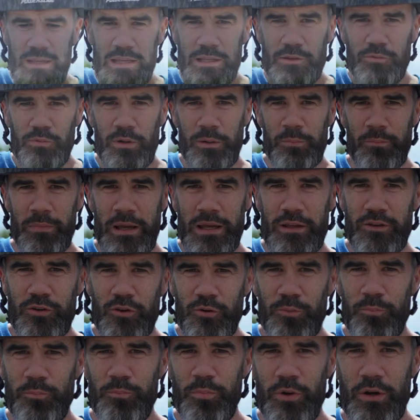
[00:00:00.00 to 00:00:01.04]
it will make
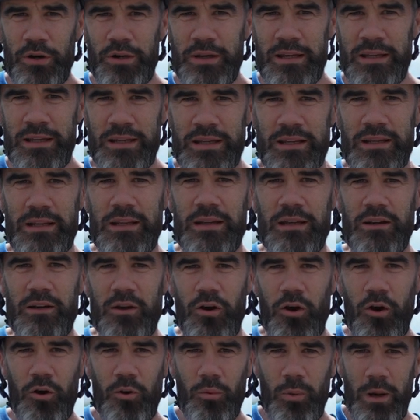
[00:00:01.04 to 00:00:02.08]
your body
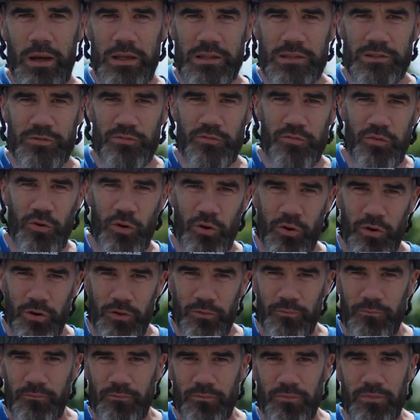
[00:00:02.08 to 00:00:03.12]
always fall
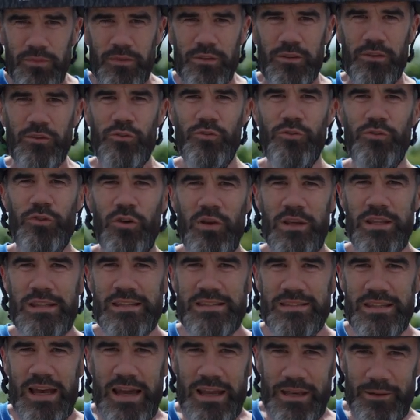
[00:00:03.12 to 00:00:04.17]
to the
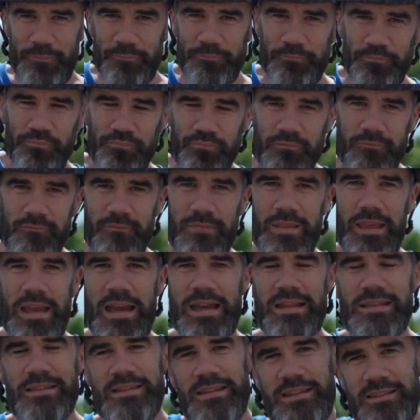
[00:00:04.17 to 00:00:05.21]
inside.
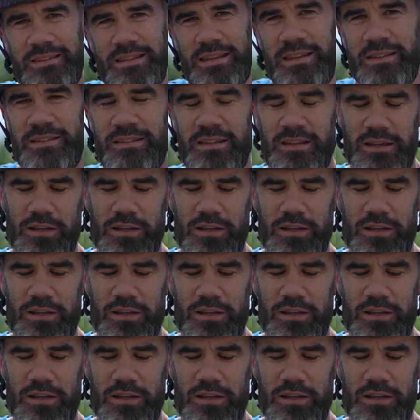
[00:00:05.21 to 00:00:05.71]
And this is